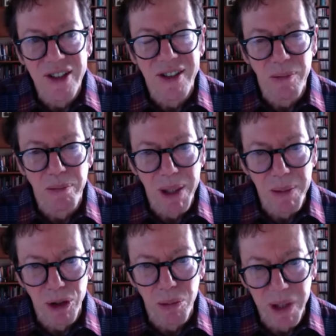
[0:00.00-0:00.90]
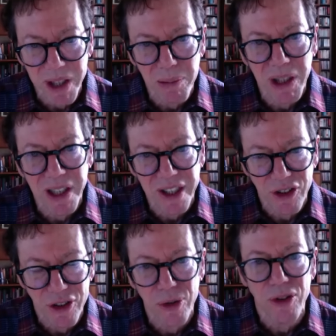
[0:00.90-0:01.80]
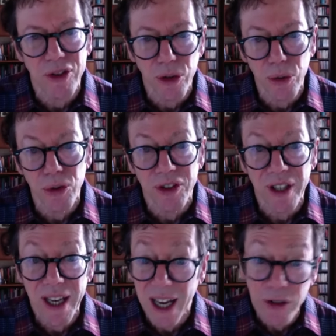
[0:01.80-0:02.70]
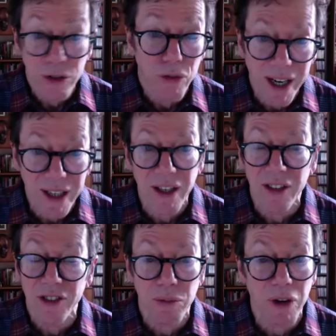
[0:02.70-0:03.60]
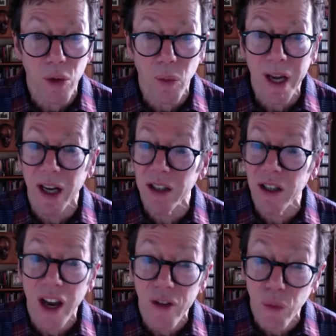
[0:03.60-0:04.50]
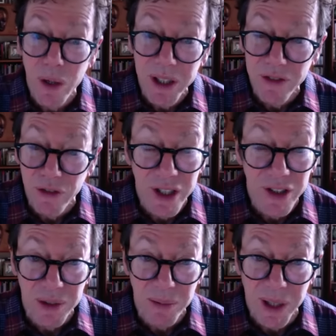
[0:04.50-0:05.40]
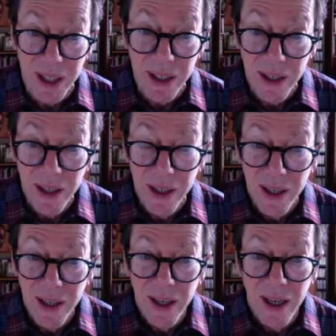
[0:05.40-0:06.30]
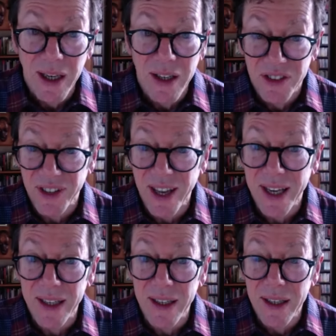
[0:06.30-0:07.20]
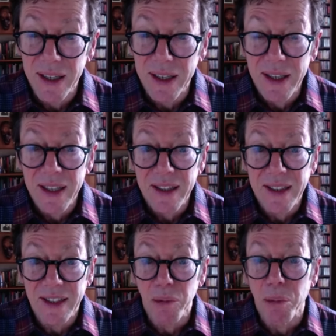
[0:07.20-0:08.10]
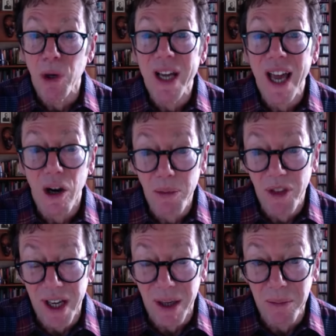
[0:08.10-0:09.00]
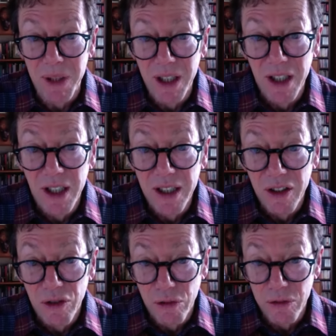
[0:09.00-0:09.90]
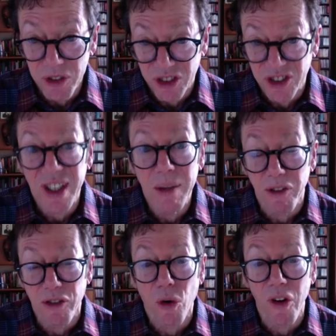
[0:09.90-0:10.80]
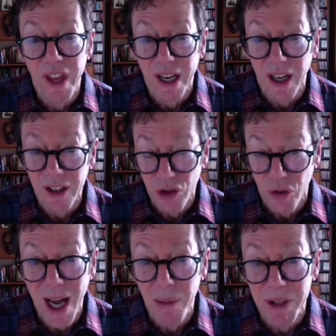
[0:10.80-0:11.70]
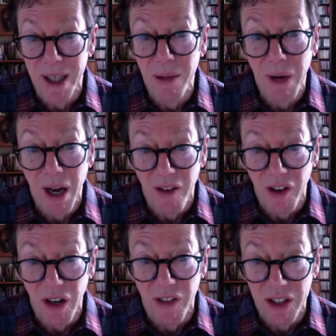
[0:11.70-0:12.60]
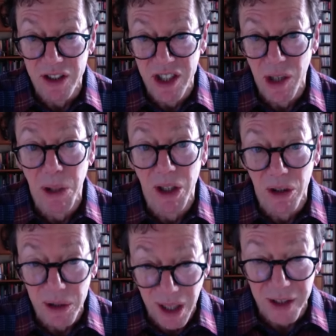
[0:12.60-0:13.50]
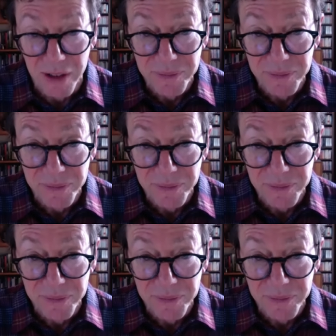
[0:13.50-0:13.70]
that people who manipulate and seduce use and you'll recognize them right away. A lot of women have written to me saying that the book helped them see before they got trapped in it of a, of a typical kind of